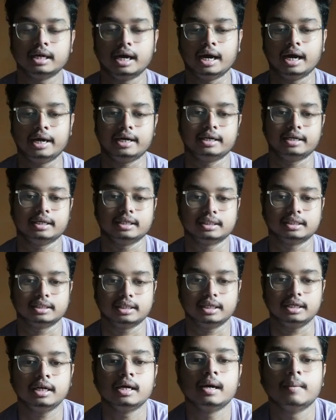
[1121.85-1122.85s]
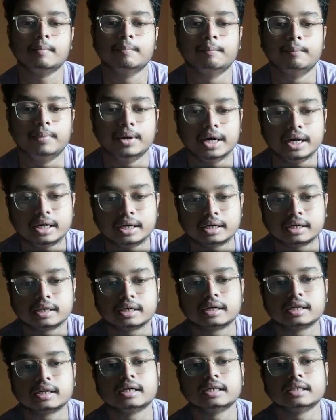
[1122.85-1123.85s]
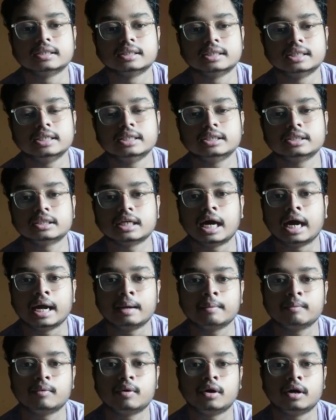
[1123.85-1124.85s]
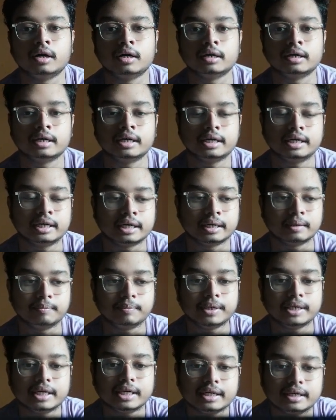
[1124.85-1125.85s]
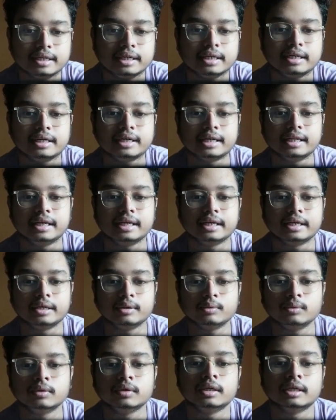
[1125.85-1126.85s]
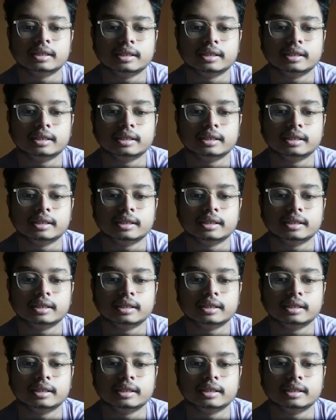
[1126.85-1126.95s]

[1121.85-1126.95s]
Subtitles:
I understand, but since I am already repeatedly telling you